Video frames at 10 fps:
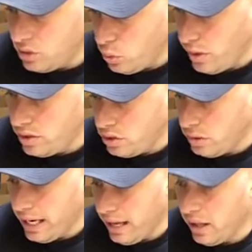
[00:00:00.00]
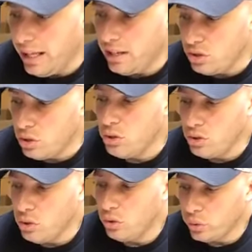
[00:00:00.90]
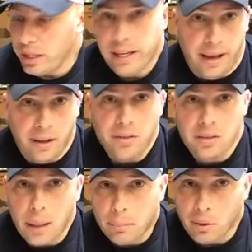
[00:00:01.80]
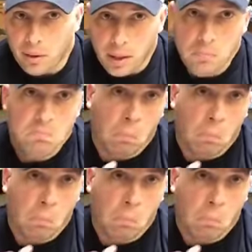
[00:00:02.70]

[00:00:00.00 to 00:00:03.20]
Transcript: 22 cal and a 223 cal separately.